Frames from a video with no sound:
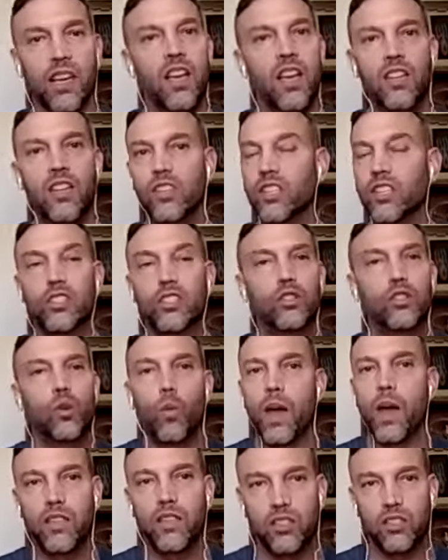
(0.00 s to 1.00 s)
this is the way
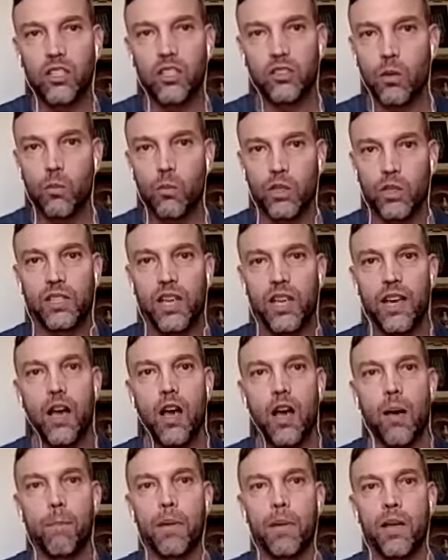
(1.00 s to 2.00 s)
the system was set
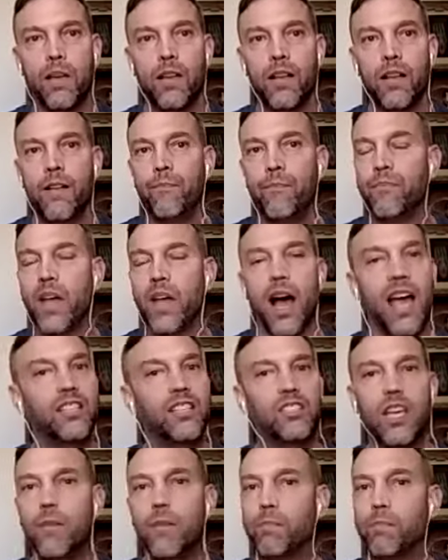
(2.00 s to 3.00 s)
up i
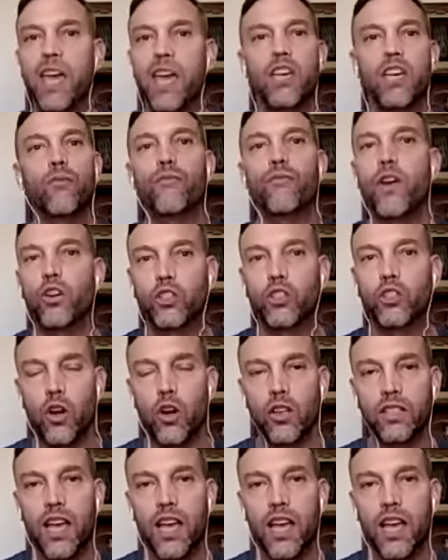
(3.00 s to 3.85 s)
say pay your fair free share enterprise.